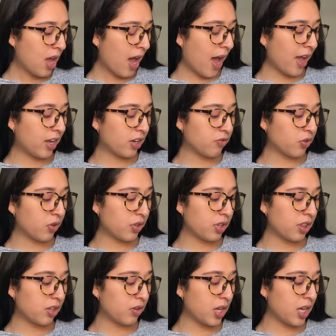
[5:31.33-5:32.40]
I can roll a
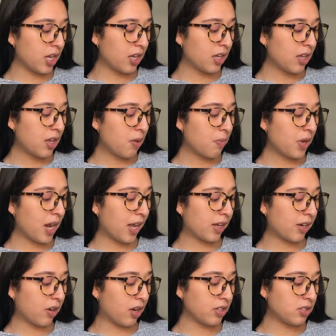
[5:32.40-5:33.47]
3, but I
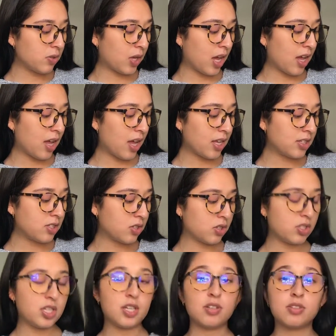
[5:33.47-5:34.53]
could also get heads or
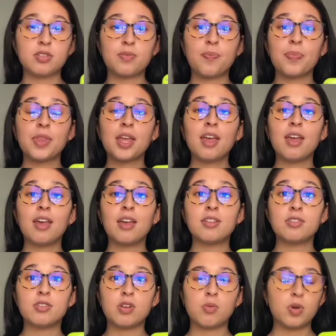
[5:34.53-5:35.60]
tails, and
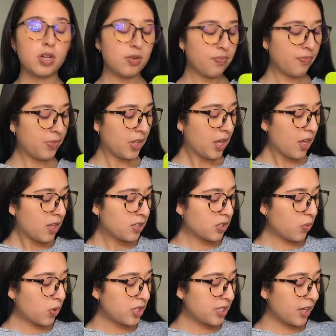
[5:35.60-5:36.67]
so on. So
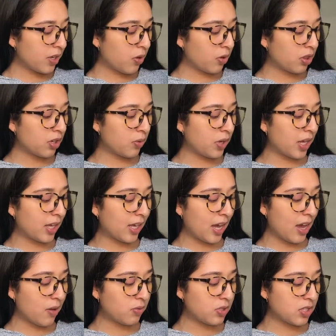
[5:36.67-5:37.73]
once I go through and I
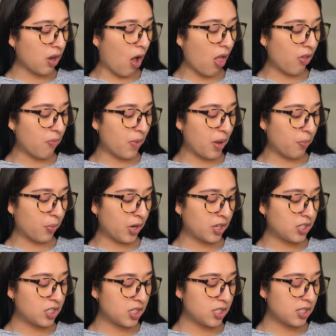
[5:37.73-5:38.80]
count all of my
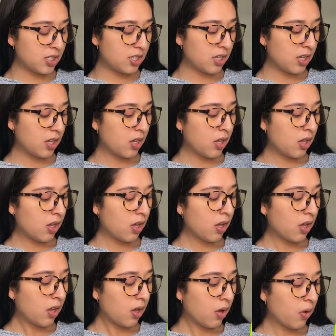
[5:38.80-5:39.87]
branches,
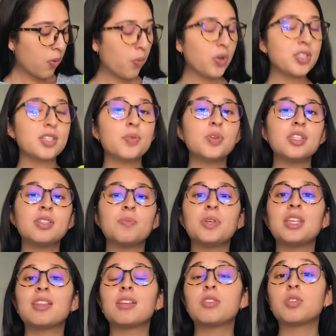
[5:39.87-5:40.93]
what's going to
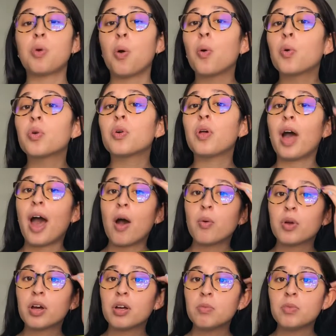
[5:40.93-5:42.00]
be the total
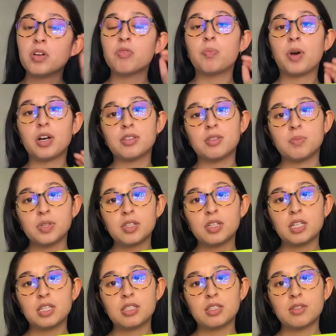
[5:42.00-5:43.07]
outcome of
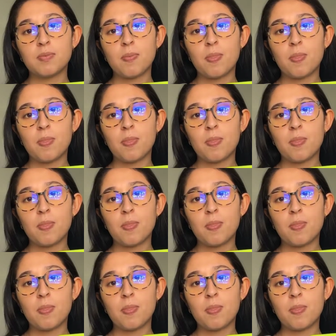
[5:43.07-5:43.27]
possibilities?